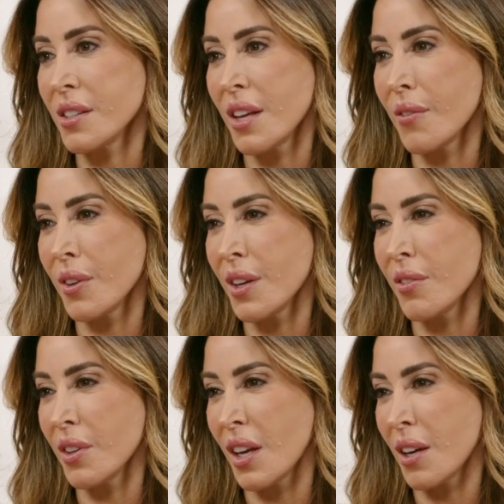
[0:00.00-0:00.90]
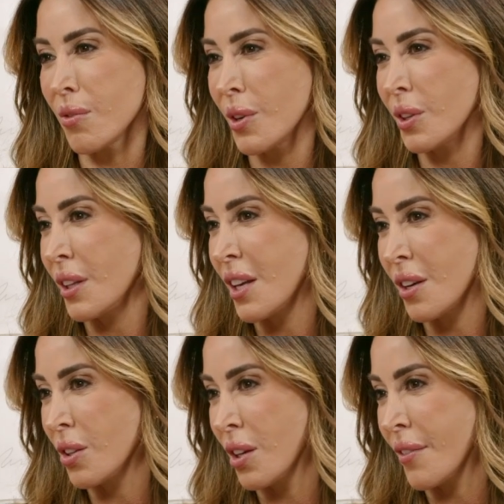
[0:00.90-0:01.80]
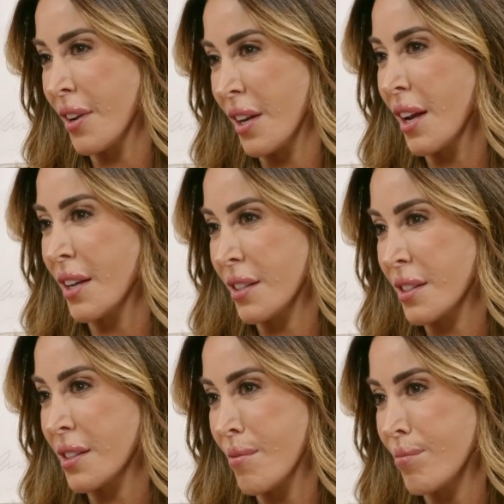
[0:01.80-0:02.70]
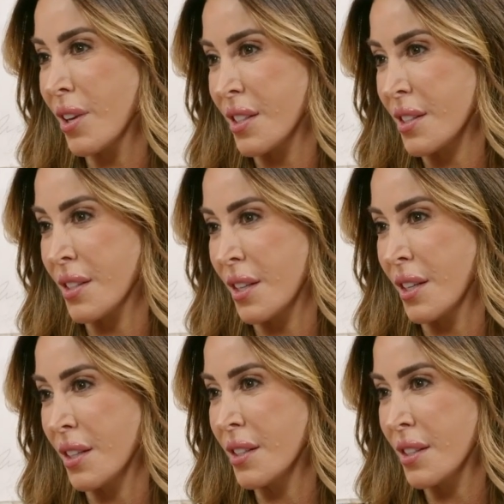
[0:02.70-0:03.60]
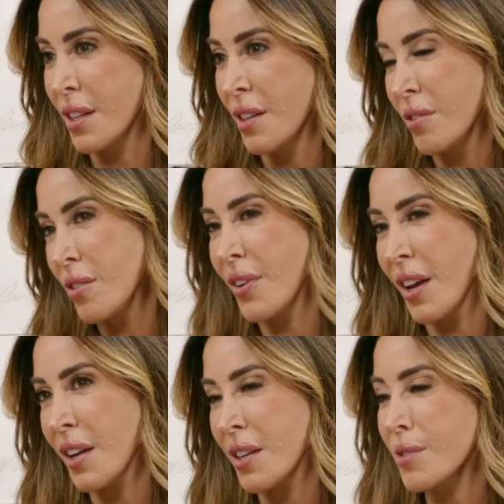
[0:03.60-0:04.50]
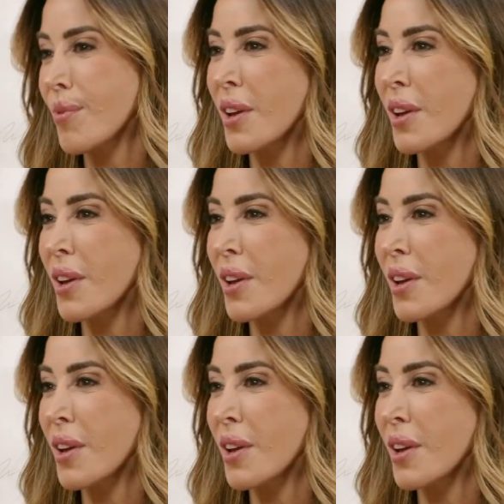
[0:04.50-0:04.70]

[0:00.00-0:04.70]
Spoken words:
gambling even, like, a real legal I mean, I guess some places it is. Well, Vegas, but